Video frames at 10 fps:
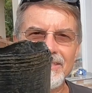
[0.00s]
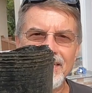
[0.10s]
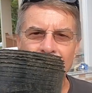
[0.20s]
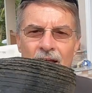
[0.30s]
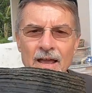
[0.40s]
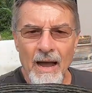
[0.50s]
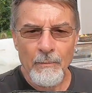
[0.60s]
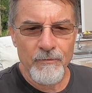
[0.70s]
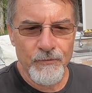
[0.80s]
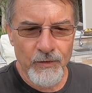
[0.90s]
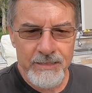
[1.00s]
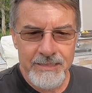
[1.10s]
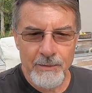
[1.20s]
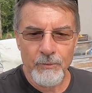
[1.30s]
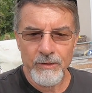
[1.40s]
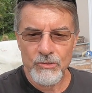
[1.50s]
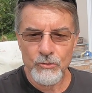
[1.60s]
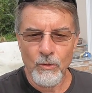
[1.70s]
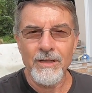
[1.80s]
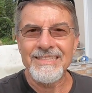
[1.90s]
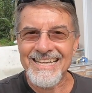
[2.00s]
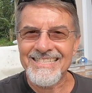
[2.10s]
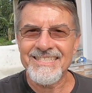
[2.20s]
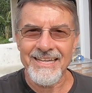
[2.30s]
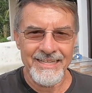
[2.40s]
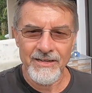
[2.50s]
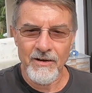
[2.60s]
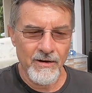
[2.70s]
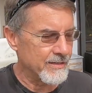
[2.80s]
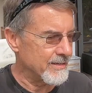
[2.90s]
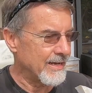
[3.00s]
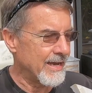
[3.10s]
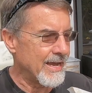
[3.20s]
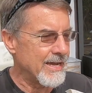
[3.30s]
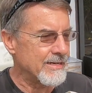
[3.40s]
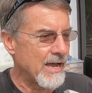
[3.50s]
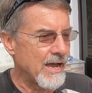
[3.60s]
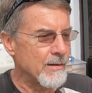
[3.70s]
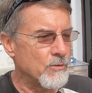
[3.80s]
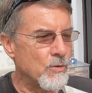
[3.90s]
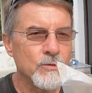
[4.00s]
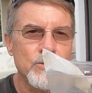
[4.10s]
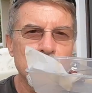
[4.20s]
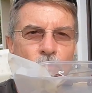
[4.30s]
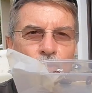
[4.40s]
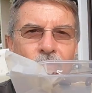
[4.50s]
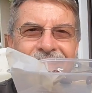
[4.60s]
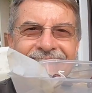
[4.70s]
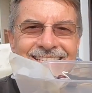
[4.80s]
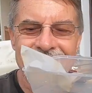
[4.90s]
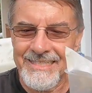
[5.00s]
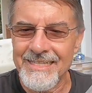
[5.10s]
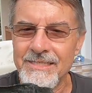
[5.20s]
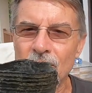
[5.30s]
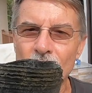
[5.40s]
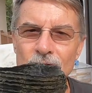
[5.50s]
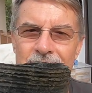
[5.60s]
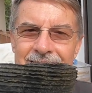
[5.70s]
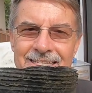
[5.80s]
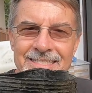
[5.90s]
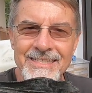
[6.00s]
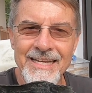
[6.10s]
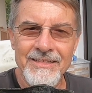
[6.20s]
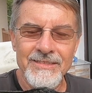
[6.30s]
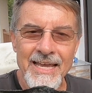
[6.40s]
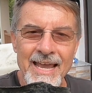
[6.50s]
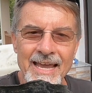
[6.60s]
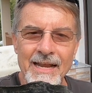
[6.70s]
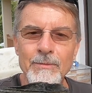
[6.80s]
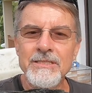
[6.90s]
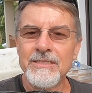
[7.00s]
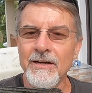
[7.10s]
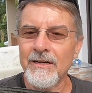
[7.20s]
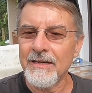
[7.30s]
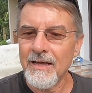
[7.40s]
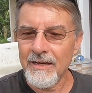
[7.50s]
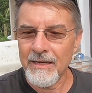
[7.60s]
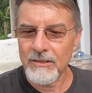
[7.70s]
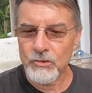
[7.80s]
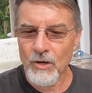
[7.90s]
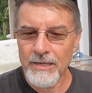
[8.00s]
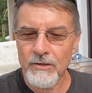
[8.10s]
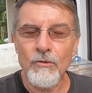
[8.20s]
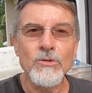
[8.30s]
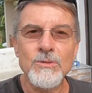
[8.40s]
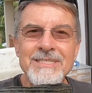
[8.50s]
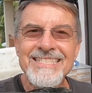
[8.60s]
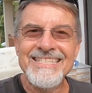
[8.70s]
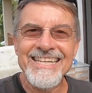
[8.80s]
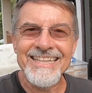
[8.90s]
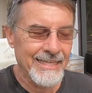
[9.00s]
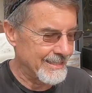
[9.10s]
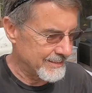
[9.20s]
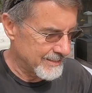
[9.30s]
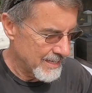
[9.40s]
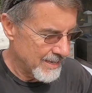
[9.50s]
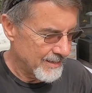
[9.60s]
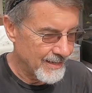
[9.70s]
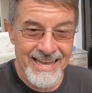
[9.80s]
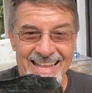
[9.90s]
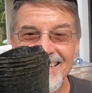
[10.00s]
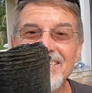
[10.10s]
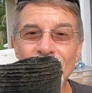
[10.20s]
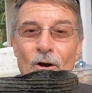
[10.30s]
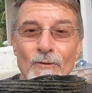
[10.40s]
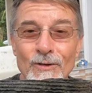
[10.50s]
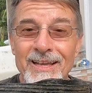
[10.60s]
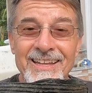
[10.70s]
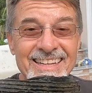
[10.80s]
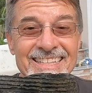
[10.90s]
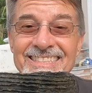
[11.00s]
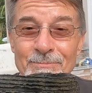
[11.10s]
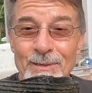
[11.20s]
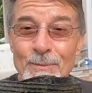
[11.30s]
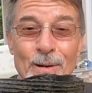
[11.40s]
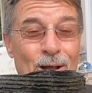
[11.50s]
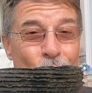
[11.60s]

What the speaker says: here. I'm going to fill these up with the soil that's inside the garden, and I'm going to move these seeds over to these containers. And I'm going to start trying to grow some seedlings. Again, these are overkill. I need something about a